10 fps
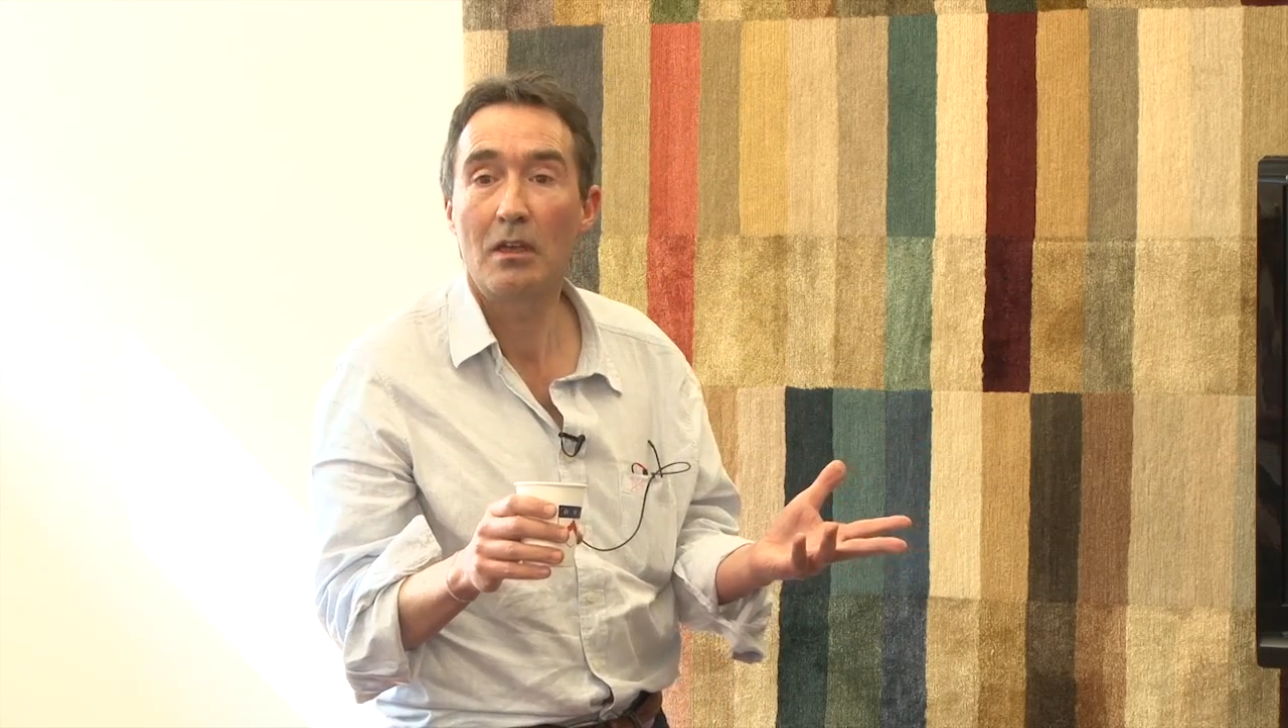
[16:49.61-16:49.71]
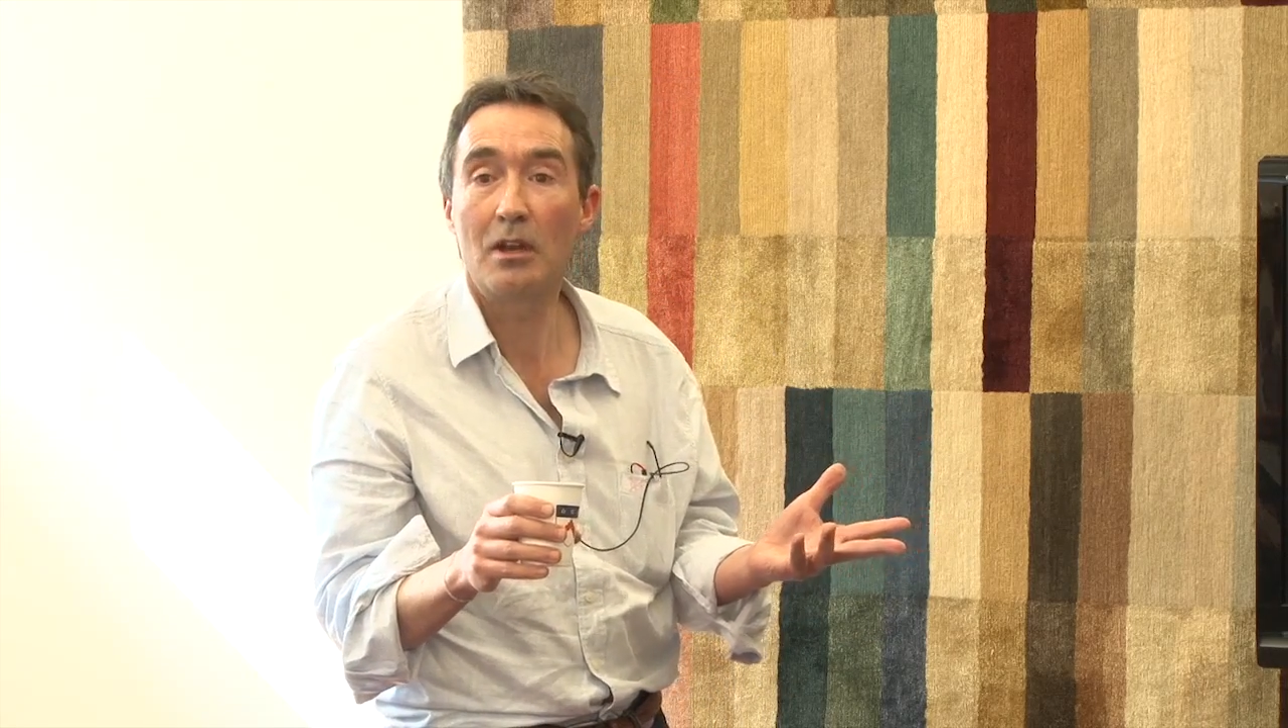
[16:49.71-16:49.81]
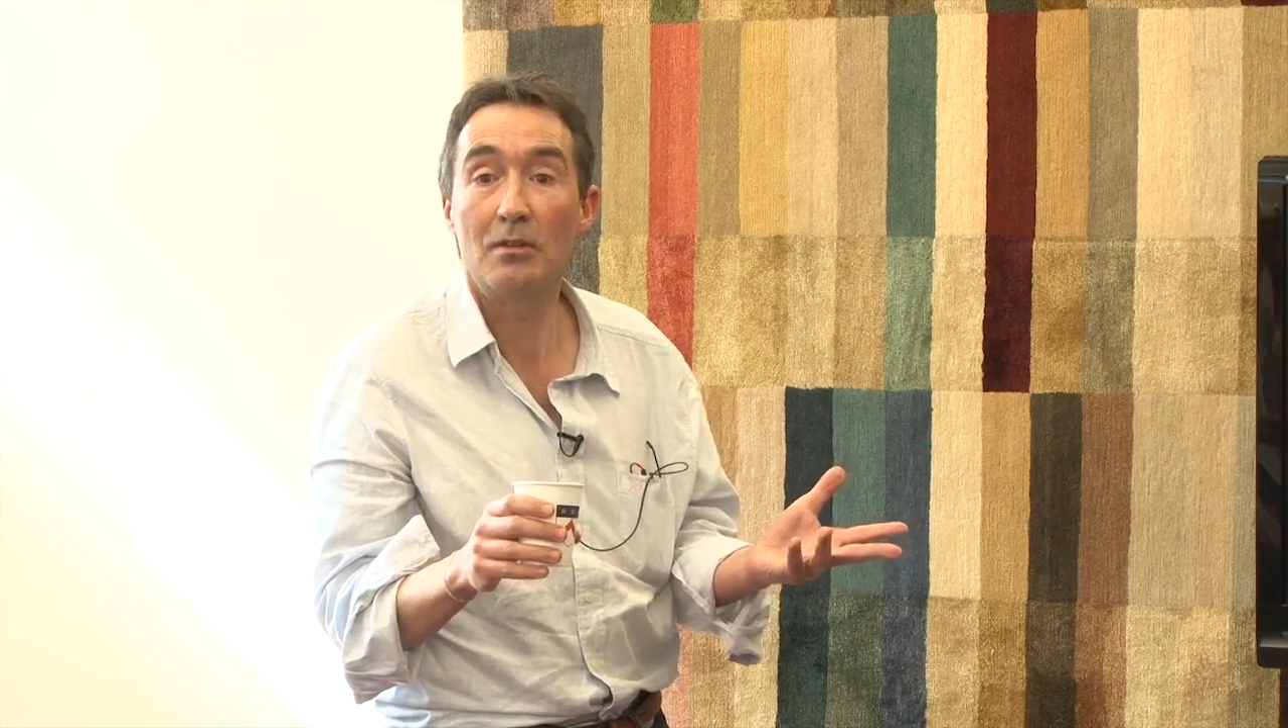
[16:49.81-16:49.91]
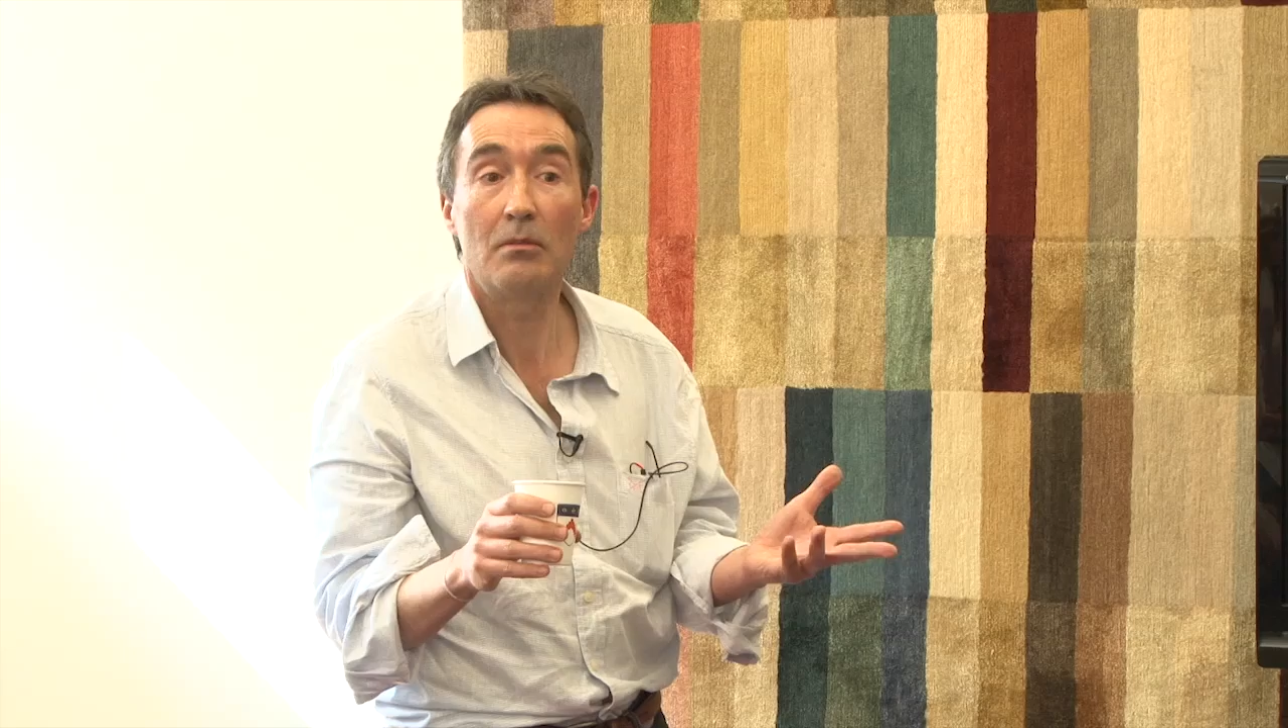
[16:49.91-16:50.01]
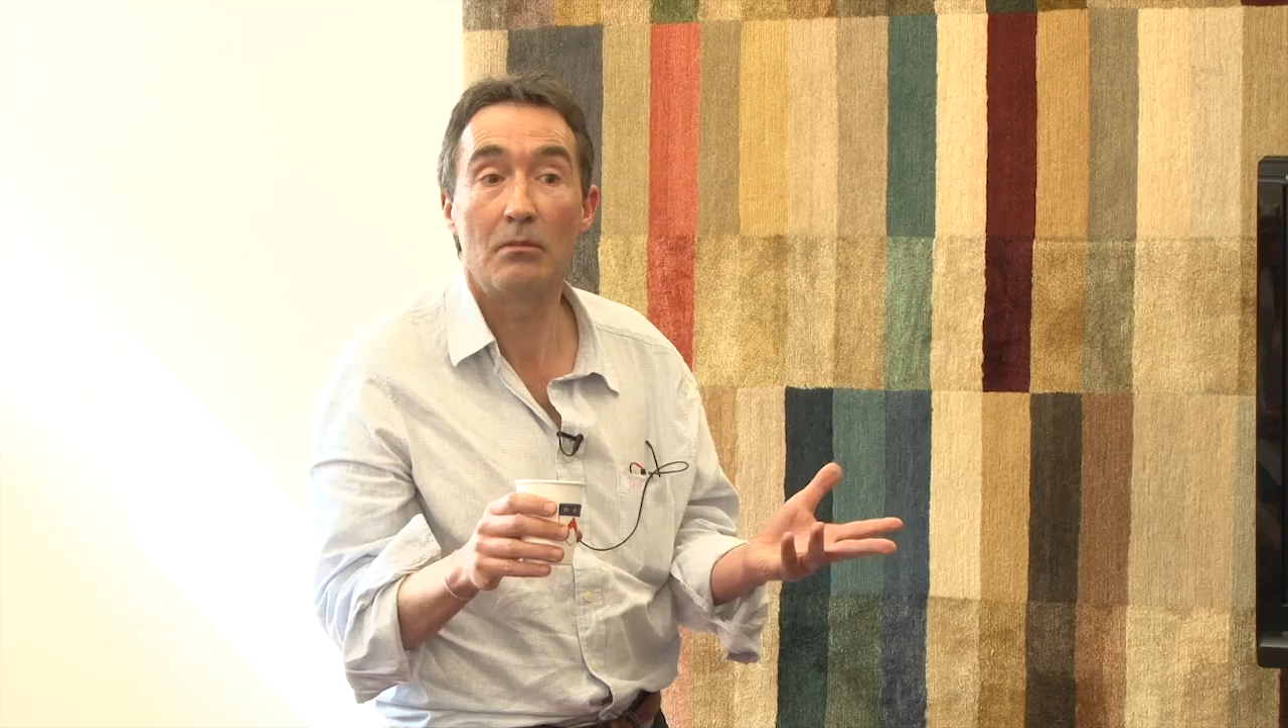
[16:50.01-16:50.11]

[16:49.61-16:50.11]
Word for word: You know,